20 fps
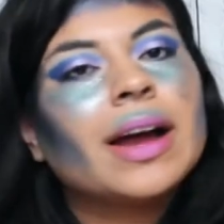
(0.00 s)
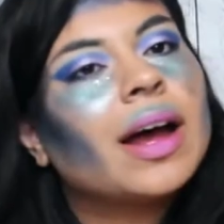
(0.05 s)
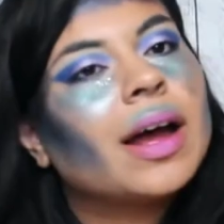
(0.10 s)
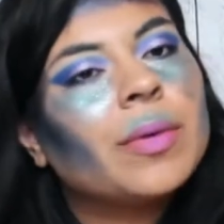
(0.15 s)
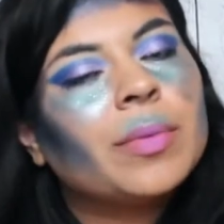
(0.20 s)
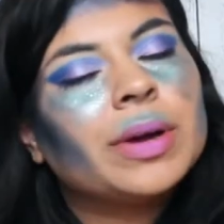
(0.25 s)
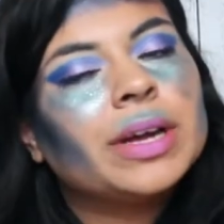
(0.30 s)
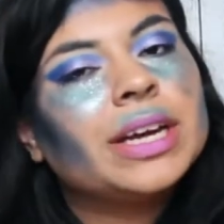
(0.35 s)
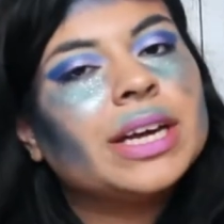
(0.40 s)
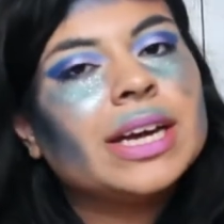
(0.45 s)

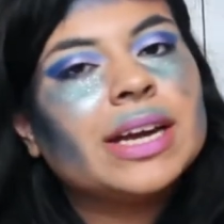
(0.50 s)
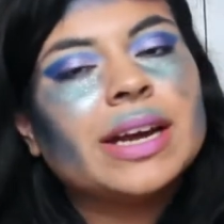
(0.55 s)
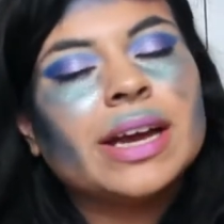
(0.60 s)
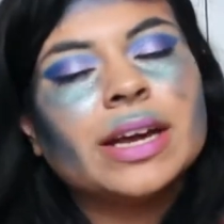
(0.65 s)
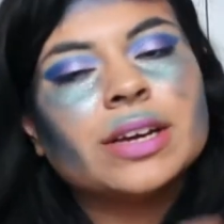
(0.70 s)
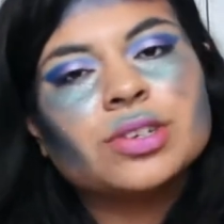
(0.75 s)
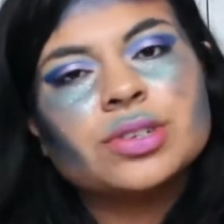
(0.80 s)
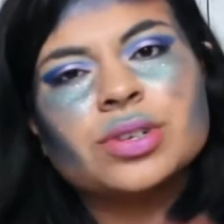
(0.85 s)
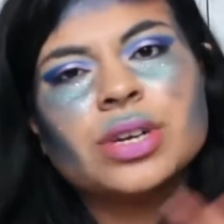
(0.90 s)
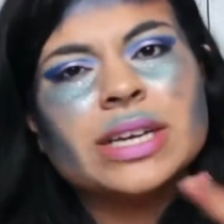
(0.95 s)
I went in
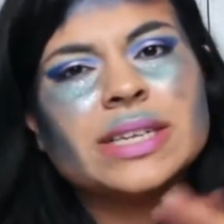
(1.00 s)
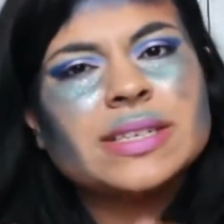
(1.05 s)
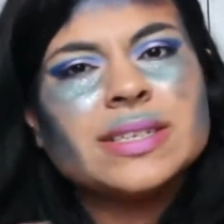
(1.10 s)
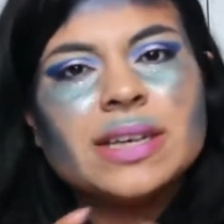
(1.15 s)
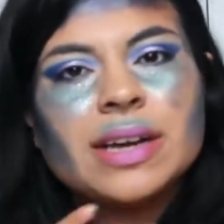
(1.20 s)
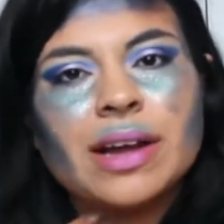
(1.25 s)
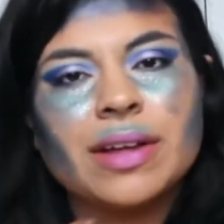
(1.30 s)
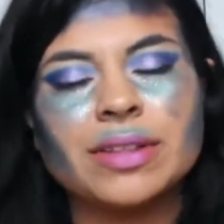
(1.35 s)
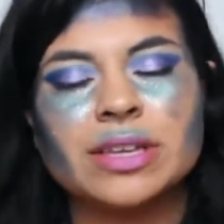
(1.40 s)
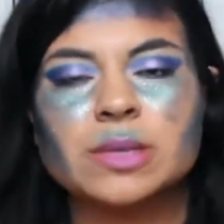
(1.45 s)
and
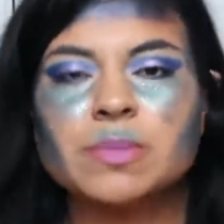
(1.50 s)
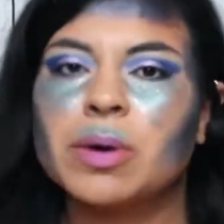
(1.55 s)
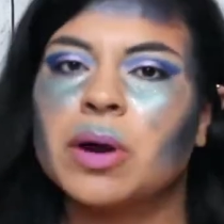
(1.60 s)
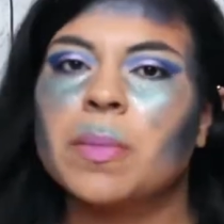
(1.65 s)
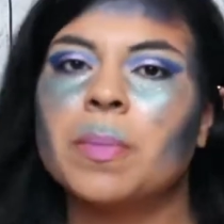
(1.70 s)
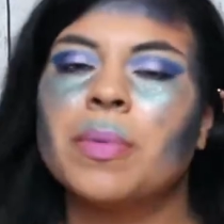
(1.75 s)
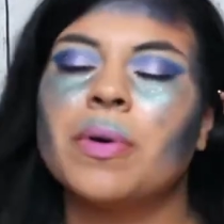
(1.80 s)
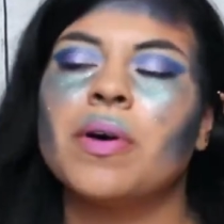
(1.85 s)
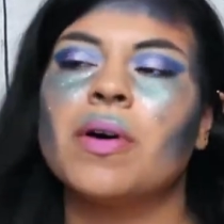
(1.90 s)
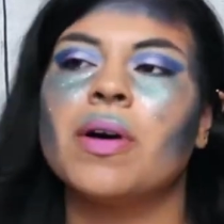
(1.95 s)
tested out this
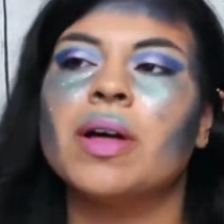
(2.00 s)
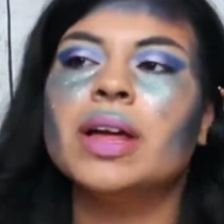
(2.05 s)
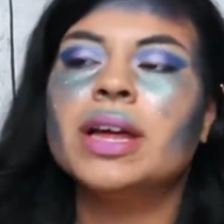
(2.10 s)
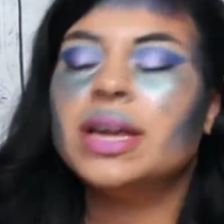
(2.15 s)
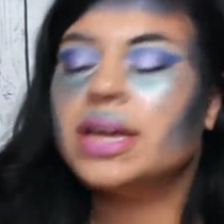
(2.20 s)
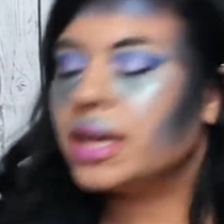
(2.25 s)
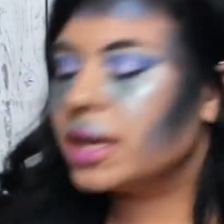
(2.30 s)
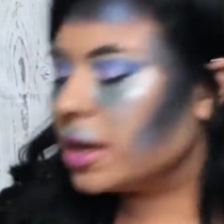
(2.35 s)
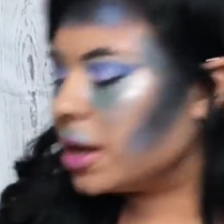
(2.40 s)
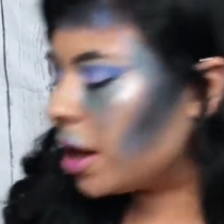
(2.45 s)
purple
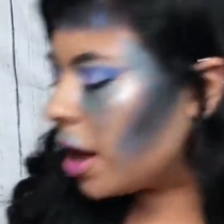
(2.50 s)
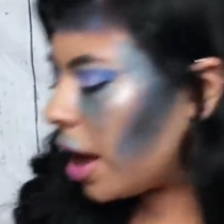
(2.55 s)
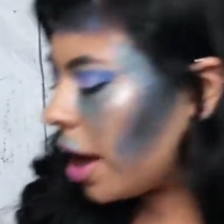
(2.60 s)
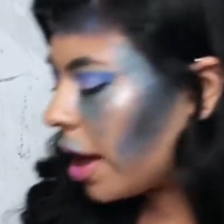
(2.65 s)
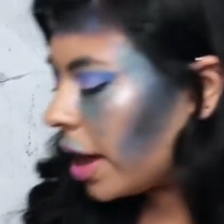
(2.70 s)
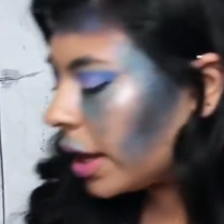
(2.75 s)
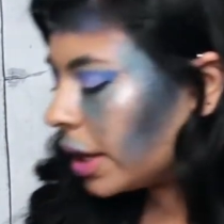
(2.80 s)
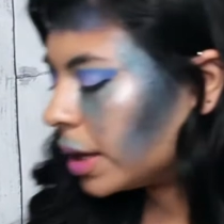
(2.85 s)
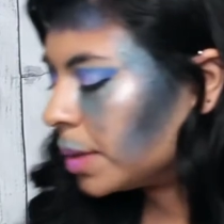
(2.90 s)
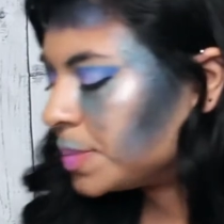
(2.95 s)

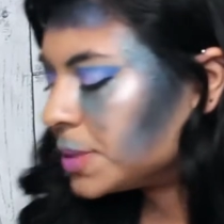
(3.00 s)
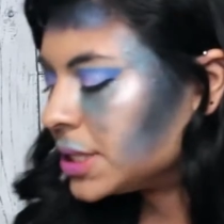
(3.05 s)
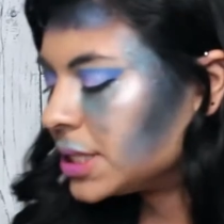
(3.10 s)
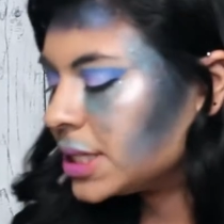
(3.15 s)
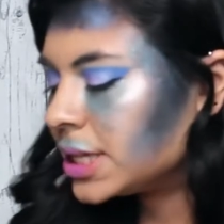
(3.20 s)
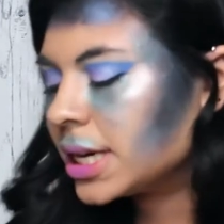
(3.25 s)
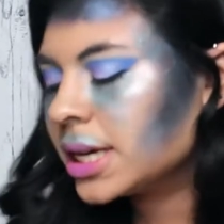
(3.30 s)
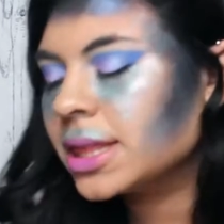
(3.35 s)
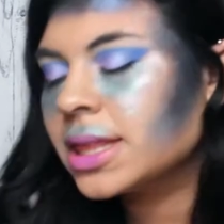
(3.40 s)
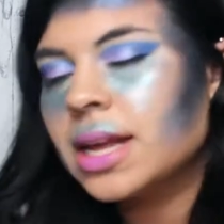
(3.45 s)

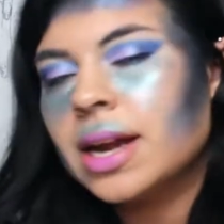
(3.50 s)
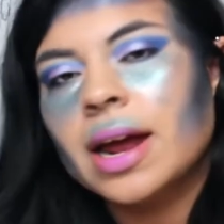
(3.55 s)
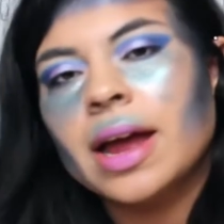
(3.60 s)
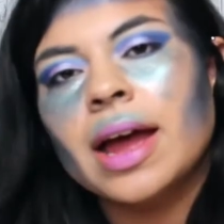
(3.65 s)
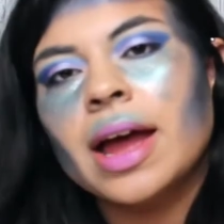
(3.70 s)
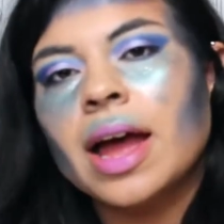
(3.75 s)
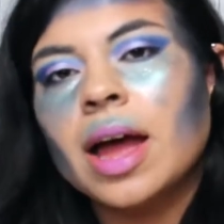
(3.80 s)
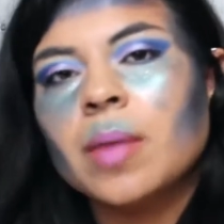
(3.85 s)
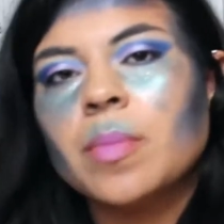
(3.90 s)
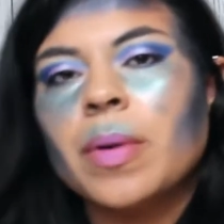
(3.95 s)
lipstick that I
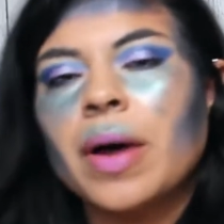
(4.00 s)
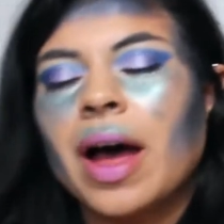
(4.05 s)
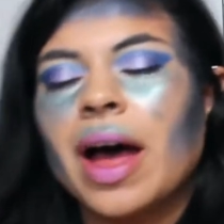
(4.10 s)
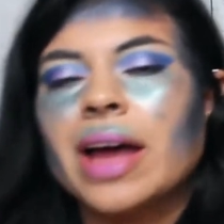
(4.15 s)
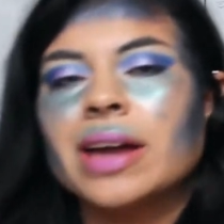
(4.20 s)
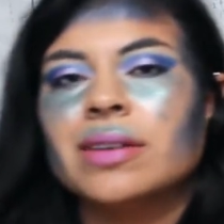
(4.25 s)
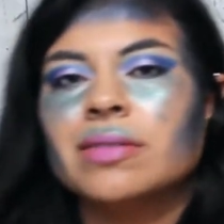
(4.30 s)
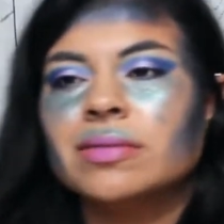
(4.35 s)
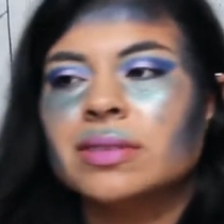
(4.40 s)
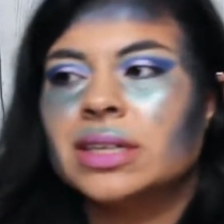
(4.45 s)
had, but
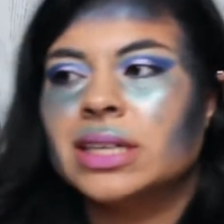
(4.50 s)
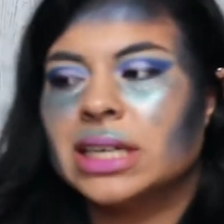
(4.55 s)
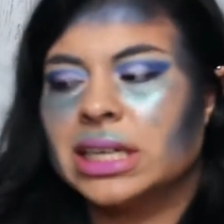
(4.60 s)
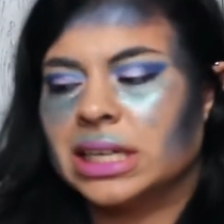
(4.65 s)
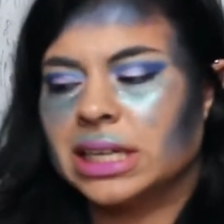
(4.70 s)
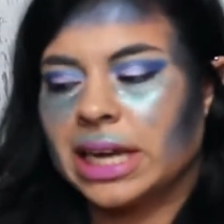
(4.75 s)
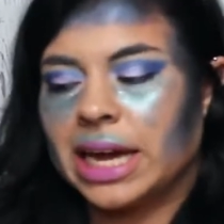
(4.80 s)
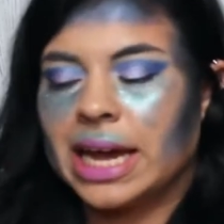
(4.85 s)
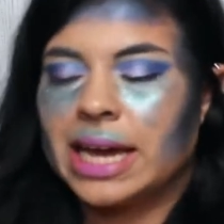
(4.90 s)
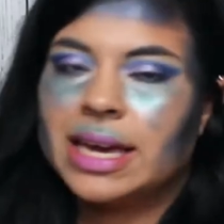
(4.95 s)
I don't really
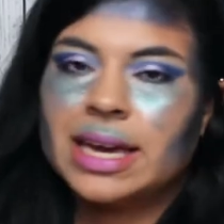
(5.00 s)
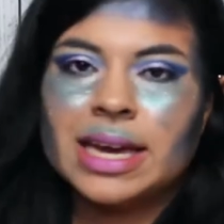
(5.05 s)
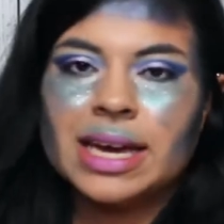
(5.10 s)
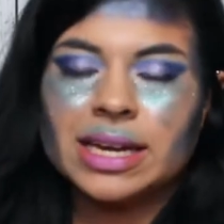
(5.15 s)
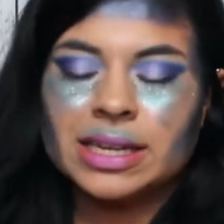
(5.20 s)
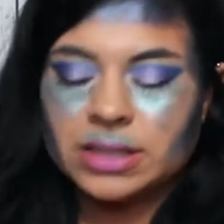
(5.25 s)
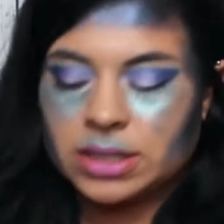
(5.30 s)
like it.